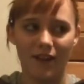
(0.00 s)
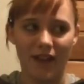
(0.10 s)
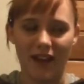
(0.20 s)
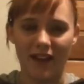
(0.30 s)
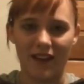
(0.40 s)

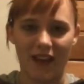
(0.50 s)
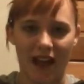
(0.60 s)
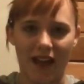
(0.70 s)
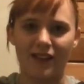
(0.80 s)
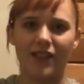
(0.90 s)
that
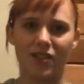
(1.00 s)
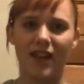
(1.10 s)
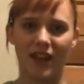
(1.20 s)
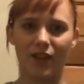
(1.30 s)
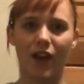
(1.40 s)
has such a
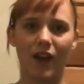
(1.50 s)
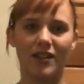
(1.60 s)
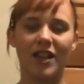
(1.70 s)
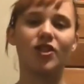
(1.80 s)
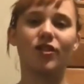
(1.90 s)
negative
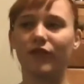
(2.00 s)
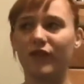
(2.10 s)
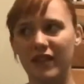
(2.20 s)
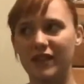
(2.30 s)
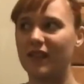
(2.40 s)
connotation for
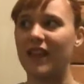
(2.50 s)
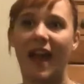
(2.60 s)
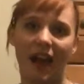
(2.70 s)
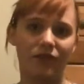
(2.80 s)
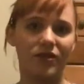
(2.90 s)
things that they
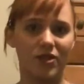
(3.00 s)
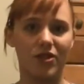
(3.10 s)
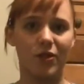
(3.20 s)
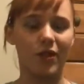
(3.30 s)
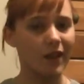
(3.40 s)
have to
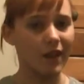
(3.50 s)
do.